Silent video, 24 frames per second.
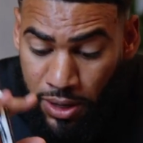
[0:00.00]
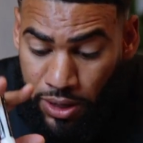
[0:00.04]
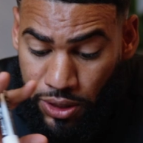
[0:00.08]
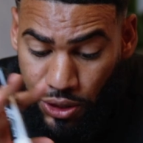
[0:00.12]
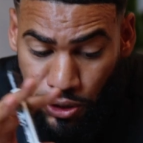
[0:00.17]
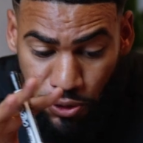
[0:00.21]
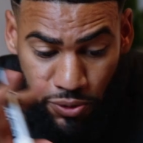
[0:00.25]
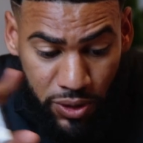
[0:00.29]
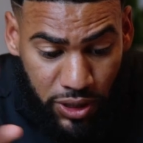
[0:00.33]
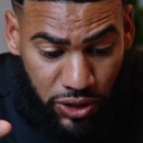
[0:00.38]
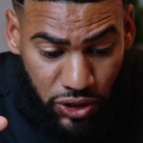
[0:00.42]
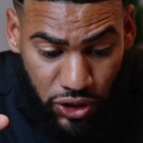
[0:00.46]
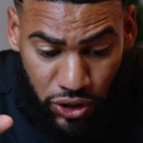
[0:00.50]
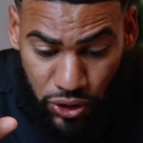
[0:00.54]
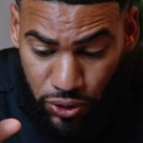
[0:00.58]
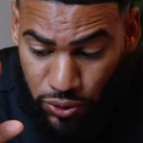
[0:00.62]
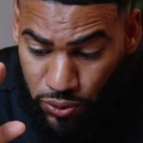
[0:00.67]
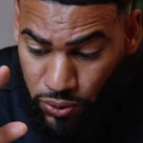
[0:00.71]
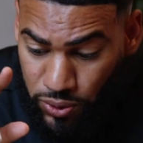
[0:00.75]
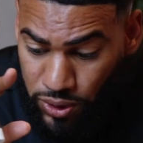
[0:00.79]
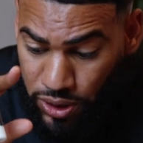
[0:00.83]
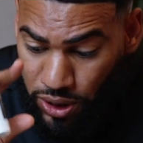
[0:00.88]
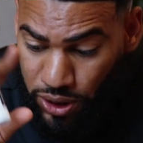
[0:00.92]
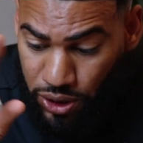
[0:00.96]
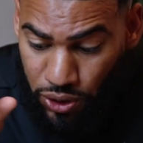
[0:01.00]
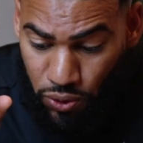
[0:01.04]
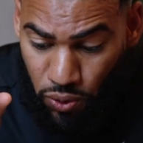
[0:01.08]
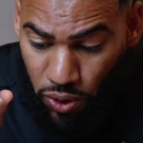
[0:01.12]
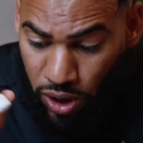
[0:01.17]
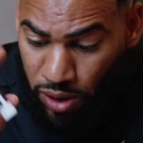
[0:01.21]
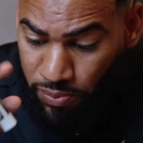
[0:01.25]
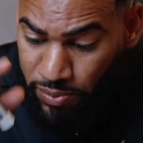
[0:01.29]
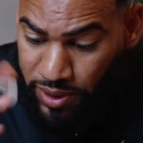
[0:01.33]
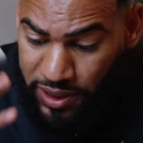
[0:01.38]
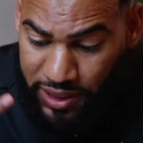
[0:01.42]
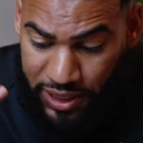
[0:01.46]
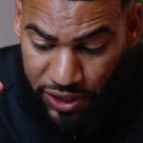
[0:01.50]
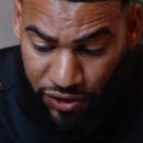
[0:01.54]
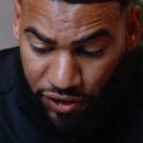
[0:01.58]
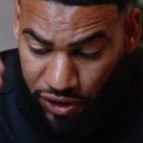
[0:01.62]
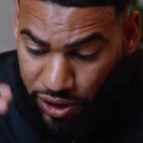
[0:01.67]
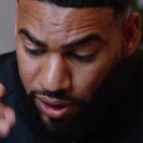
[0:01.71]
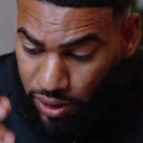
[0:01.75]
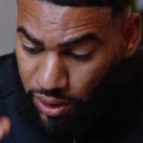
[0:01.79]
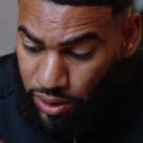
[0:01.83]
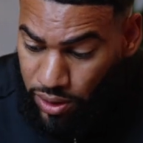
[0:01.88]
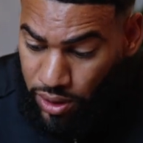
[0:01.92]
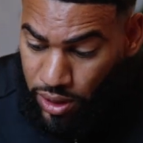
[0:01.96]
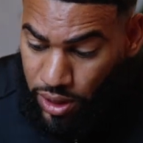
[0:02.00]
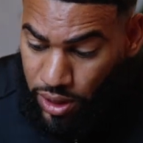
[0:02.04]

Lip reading: You can choose your material.